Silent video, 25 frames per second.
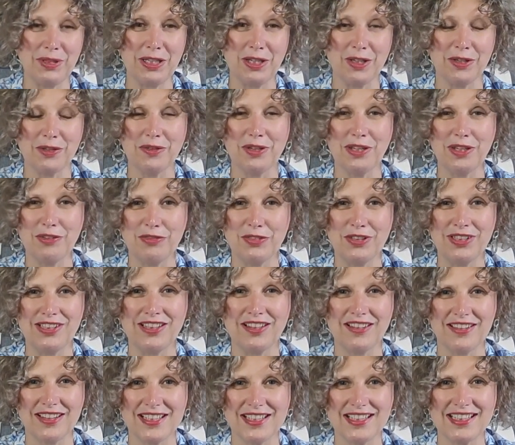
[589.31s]
know if you'd
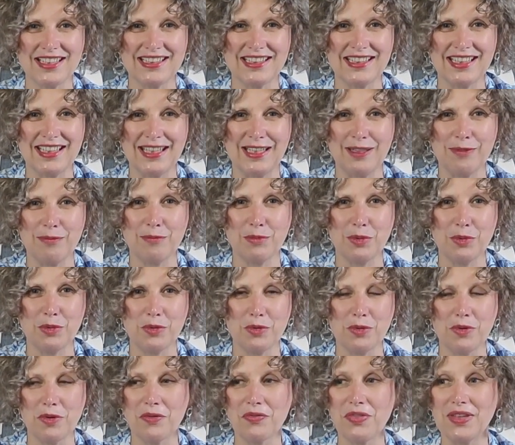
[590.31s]
like to see
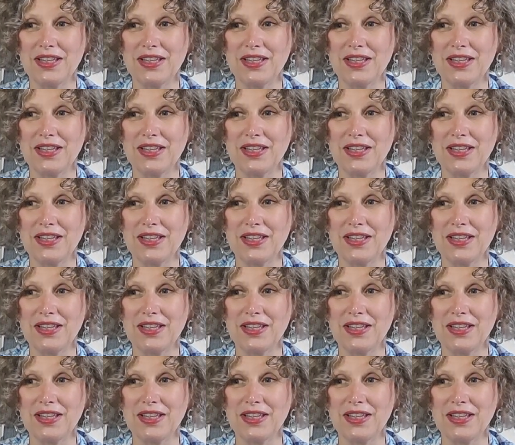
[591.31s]
more.